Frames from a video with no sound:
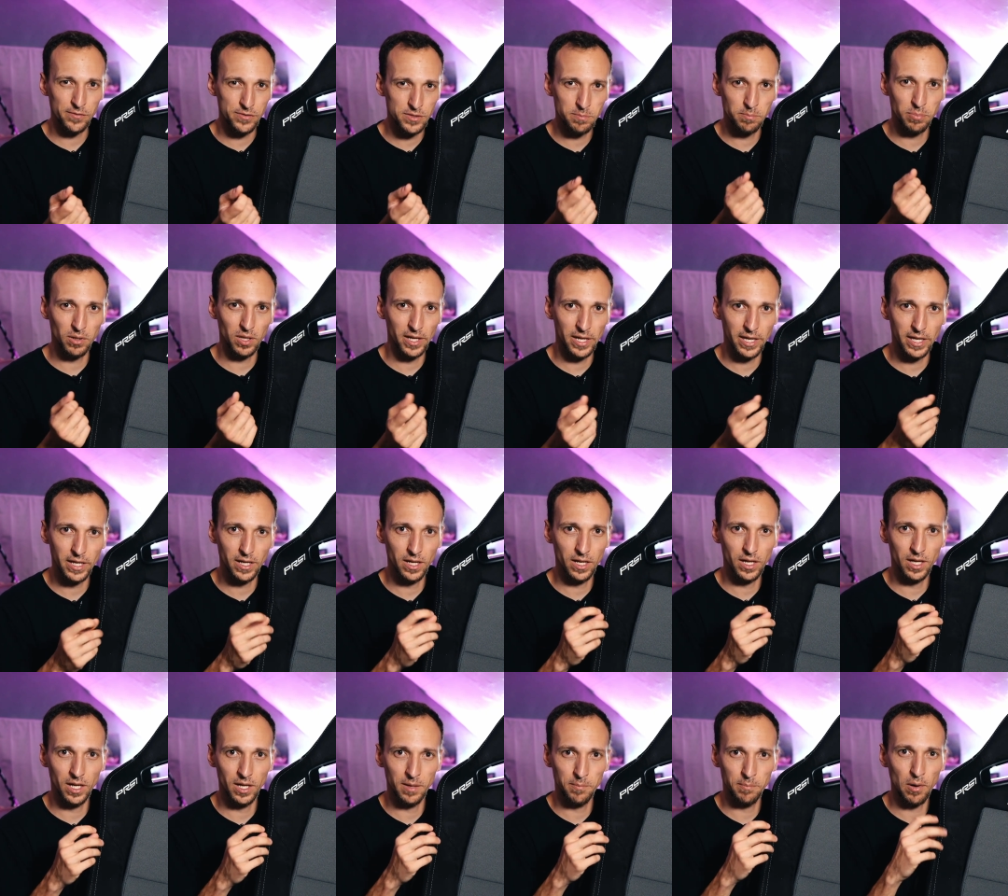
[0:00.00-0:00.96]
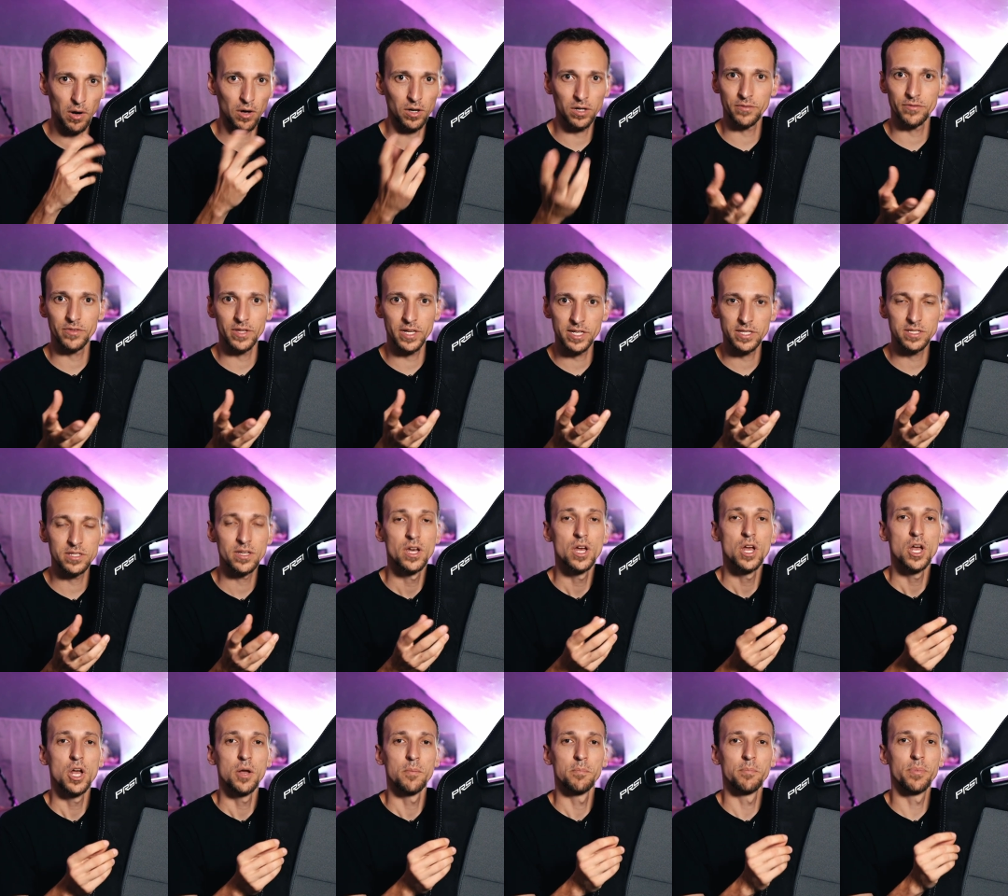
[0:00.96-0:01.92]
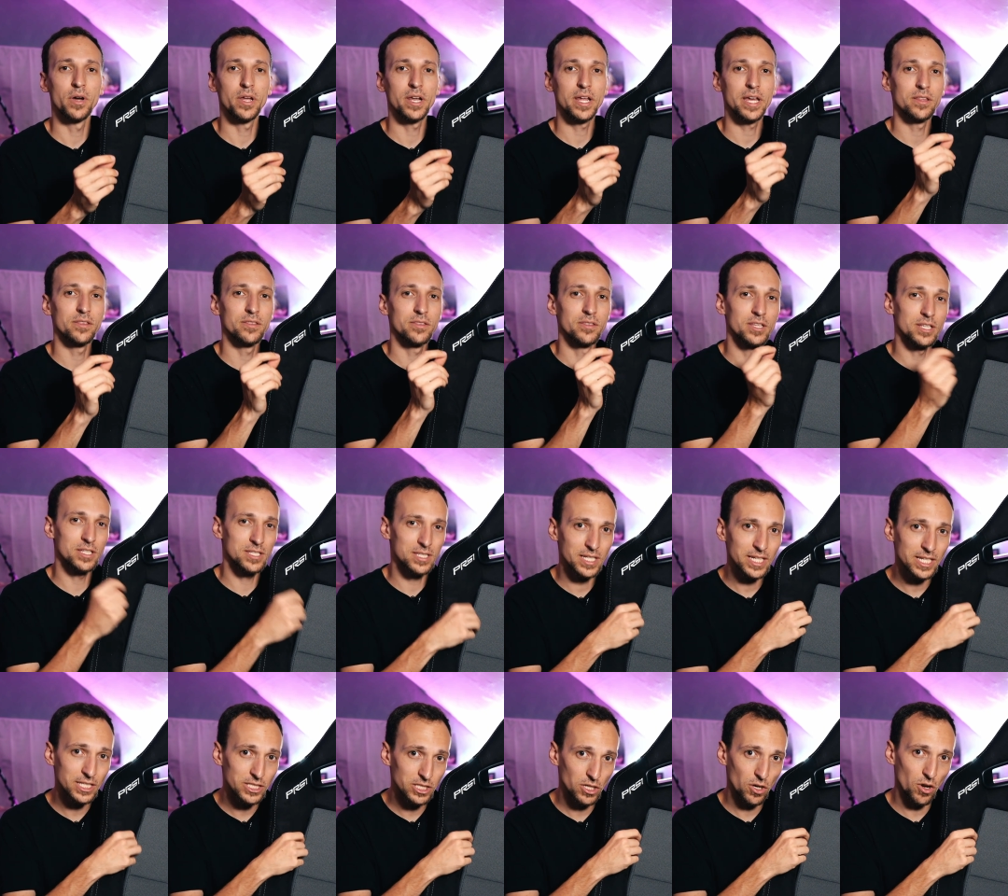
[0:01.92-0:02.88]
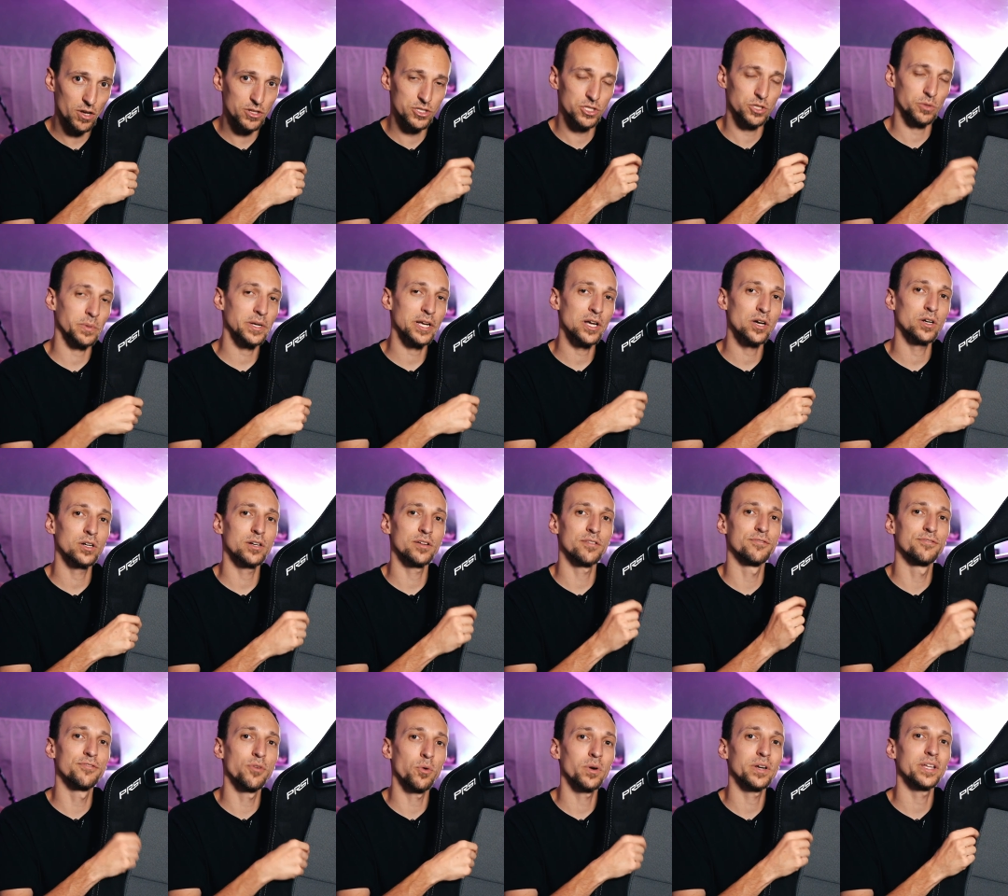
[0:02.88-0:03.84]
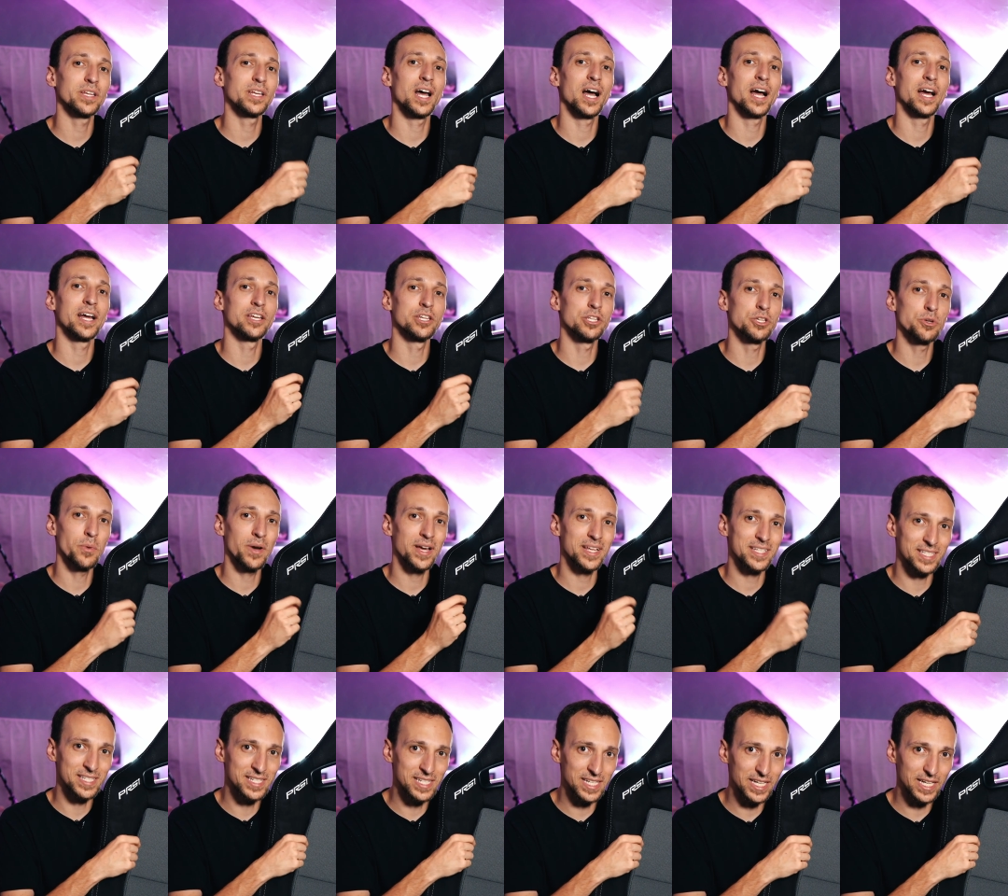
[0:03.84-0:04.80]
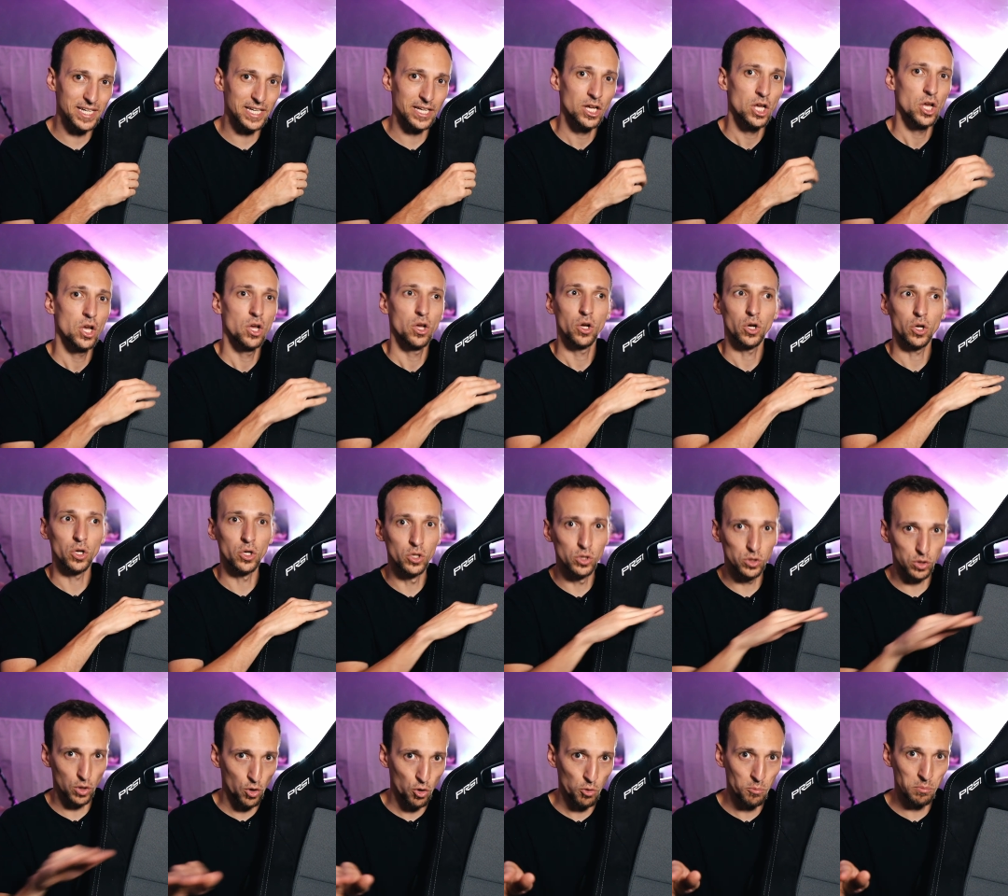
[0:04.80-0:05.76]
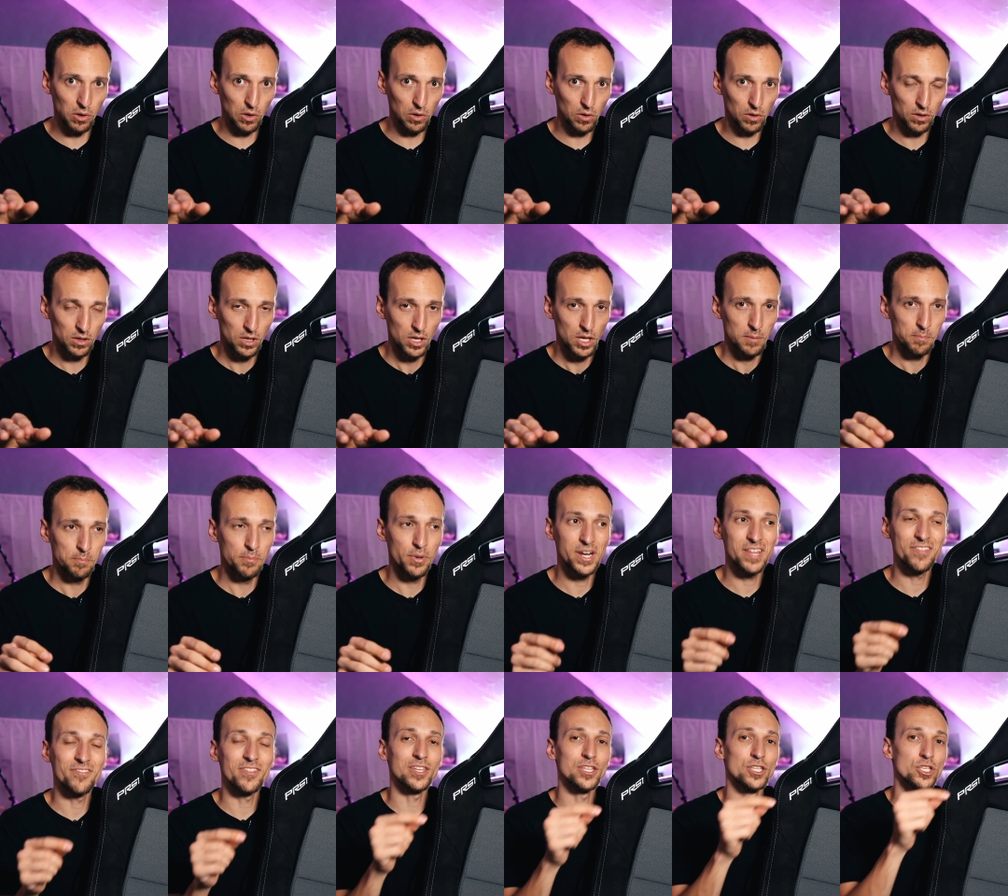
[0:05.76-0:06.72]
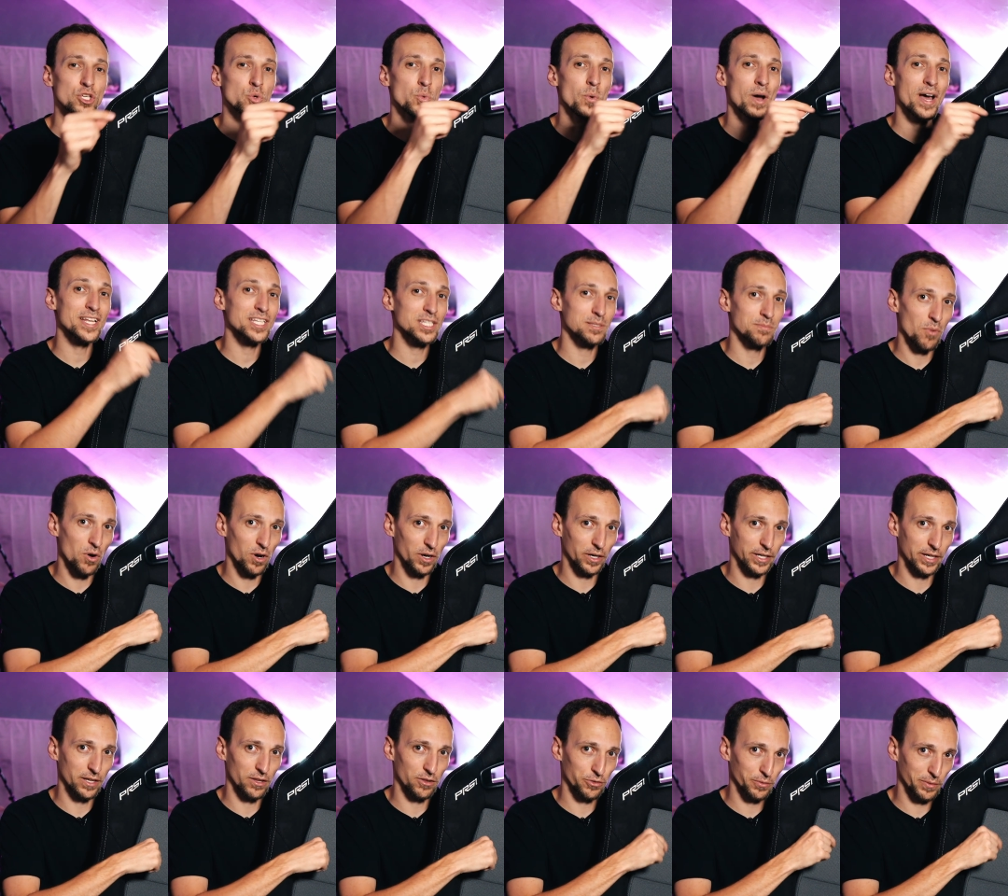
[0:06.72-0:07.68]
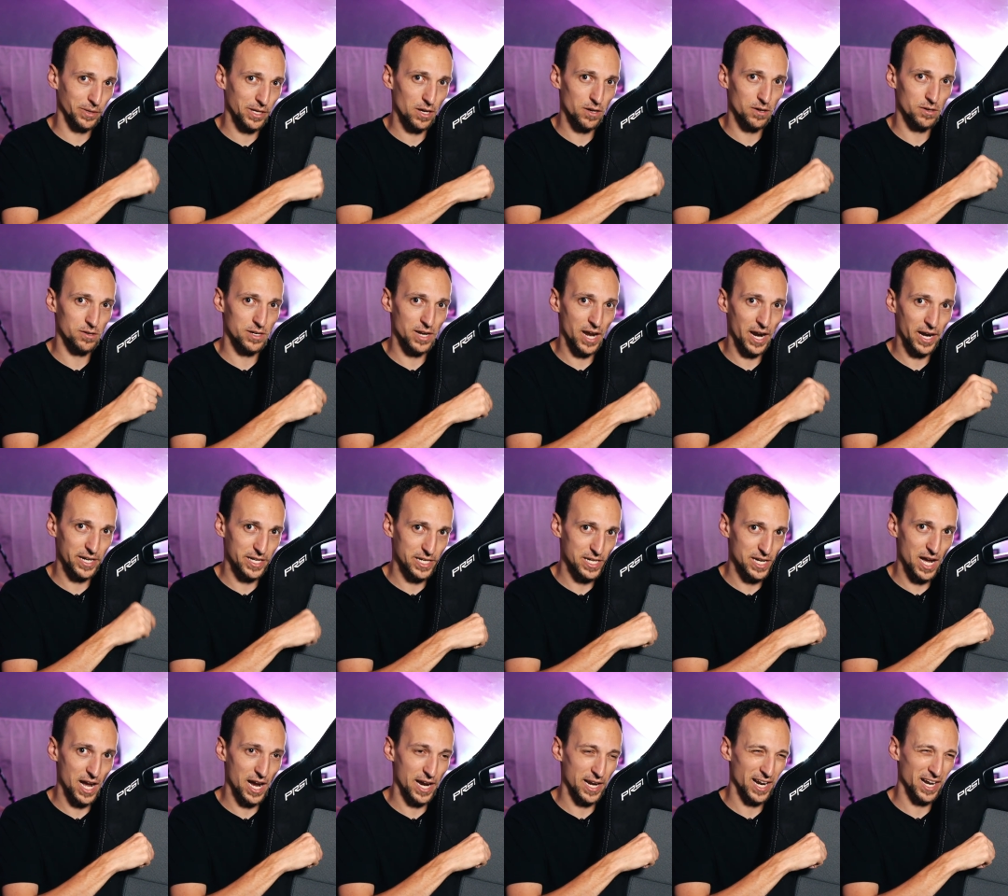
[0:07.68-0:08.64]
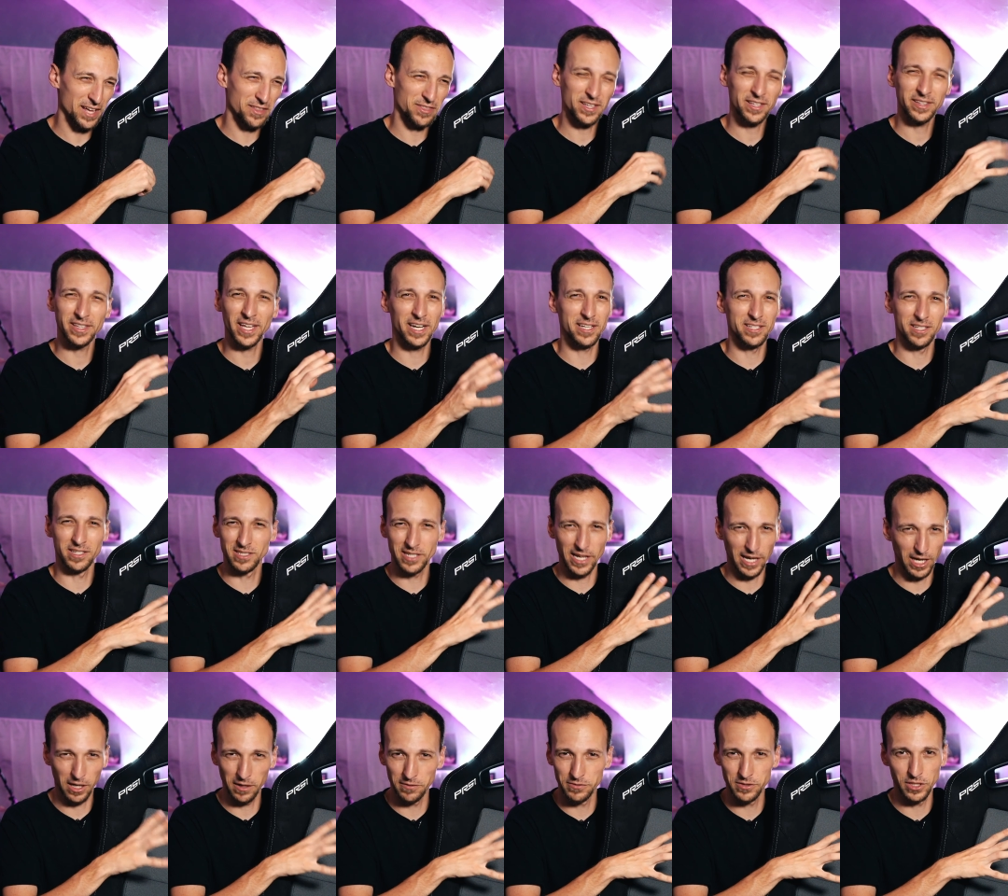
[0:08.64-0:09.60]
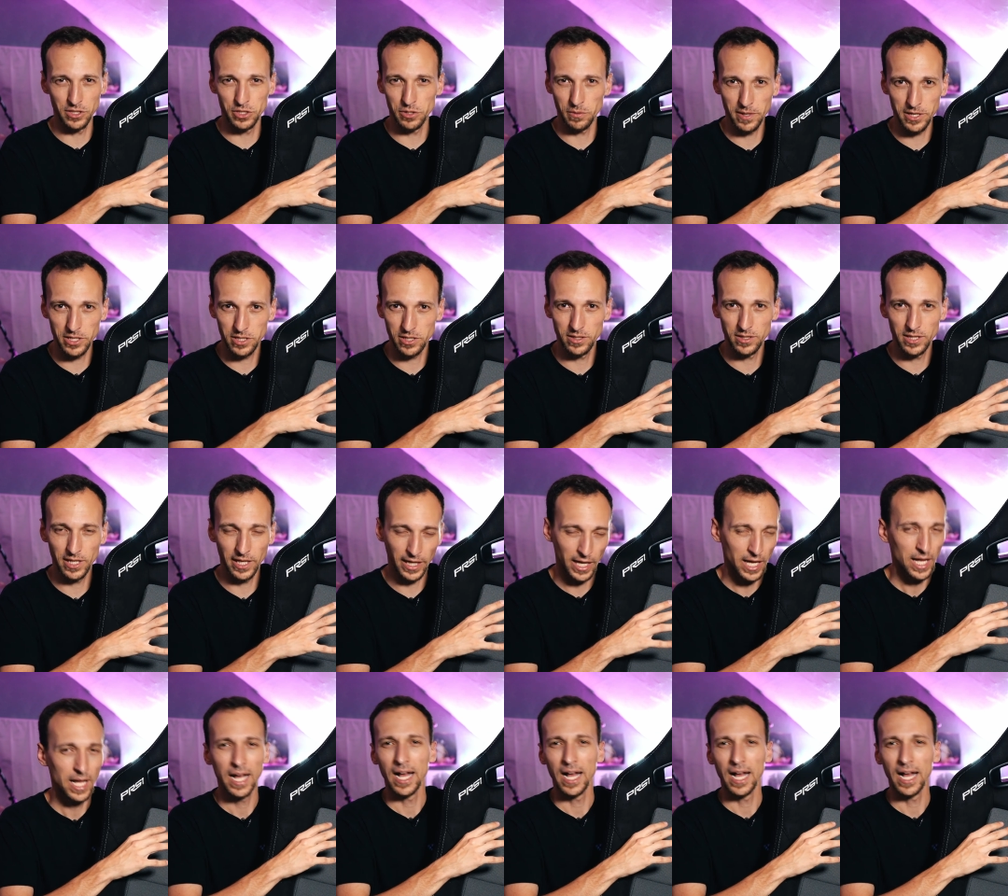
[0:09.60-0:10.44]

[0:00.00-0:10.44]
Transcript: play a part of this, but the seats cost $349 USD global, but in the US market, $399. I think that is a tariff situation thing.